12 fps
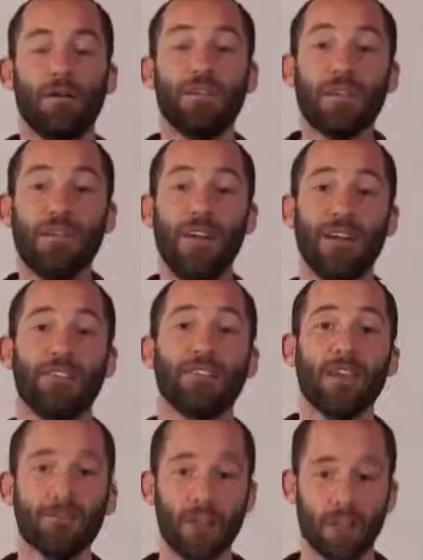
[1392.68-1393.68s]
So the final
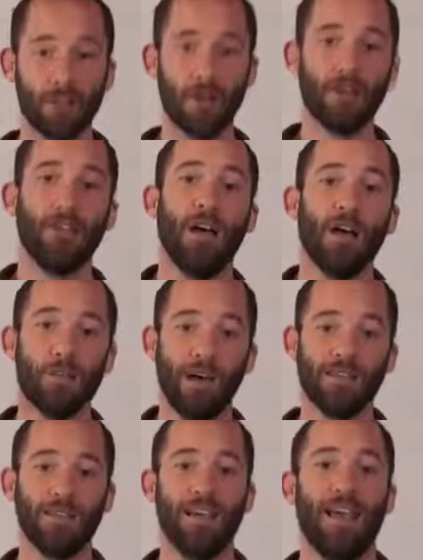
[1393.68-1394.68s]
subject we're going to talk
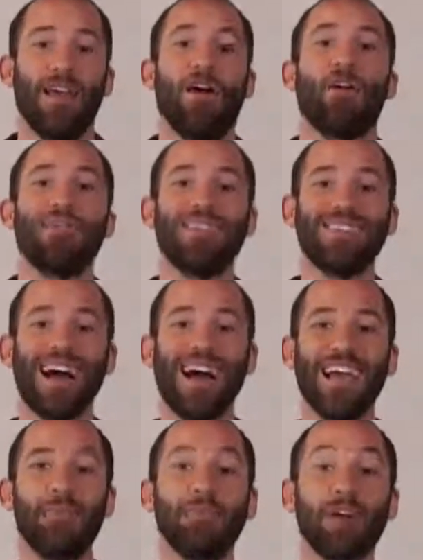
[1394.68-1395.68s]
about today are the
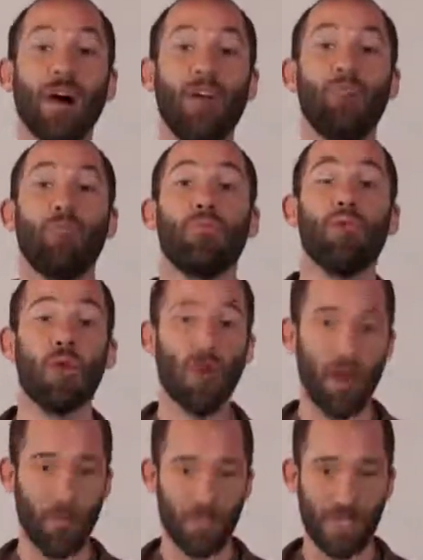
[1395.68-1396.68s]
types of
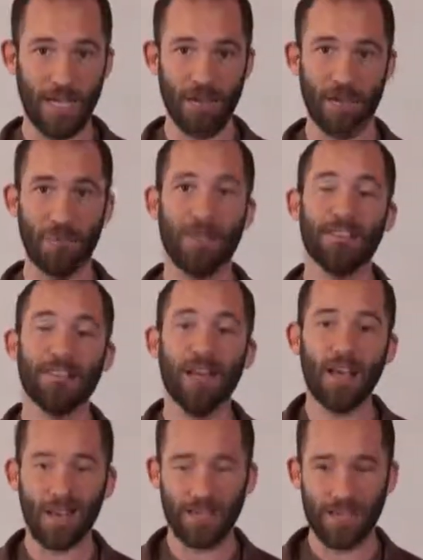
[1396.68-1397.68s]
programmers out there. Because
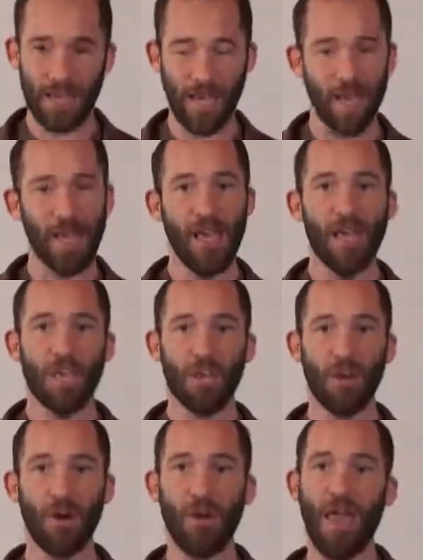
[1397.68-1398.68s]
like I say,
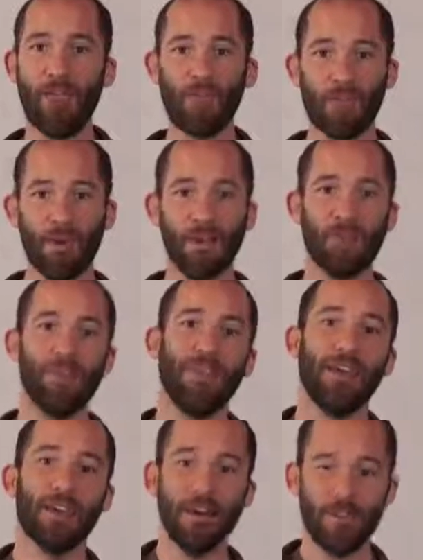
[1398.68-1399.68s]
everybody,
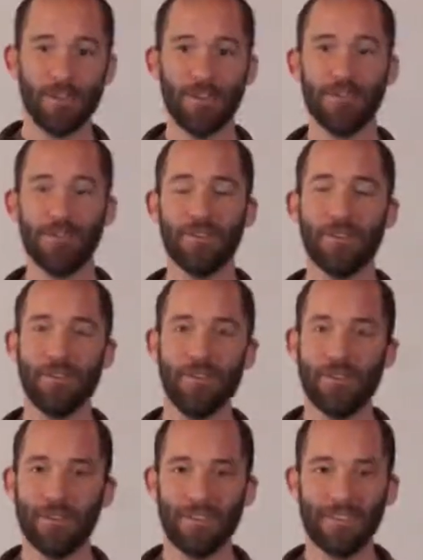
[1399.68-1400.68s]
when they come into
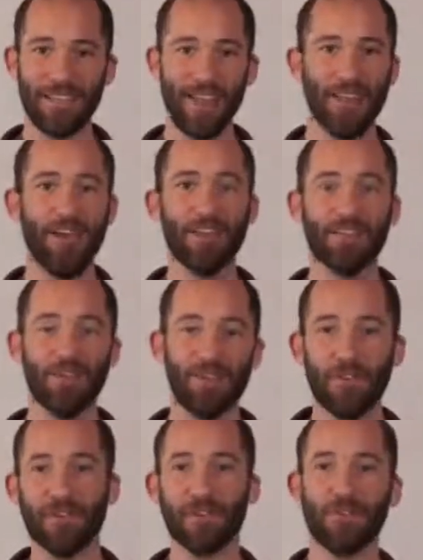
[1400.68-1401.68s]
the technology
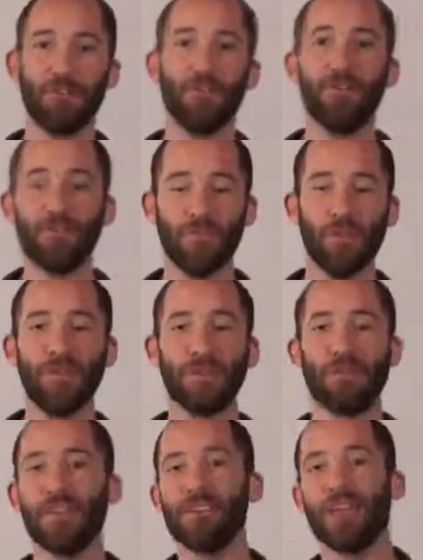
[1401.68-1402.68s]
field or the computer
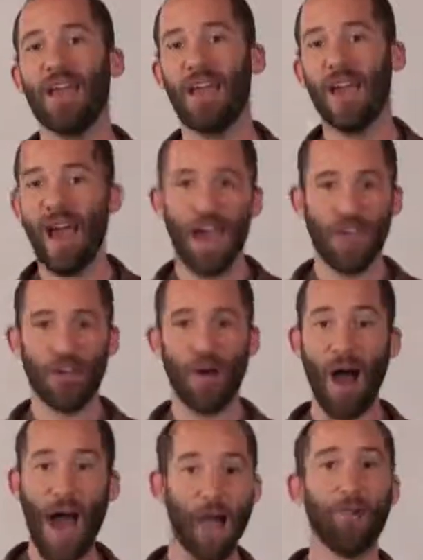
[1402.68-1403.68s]
field, they say,
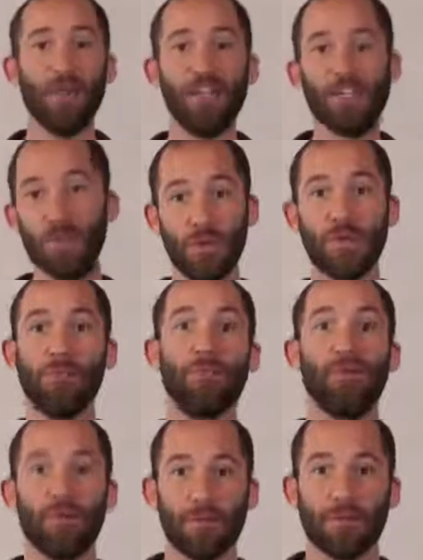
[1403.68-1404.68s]
I want to do
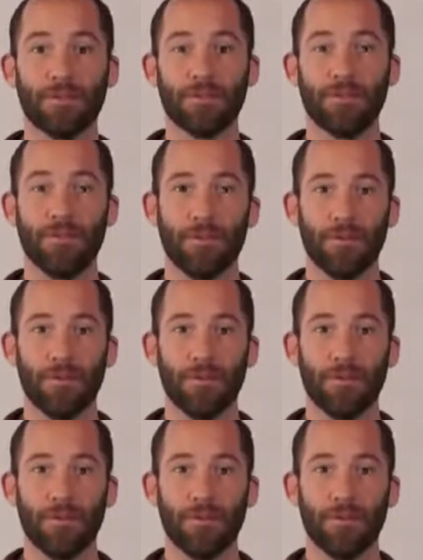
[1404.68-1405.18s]
computers.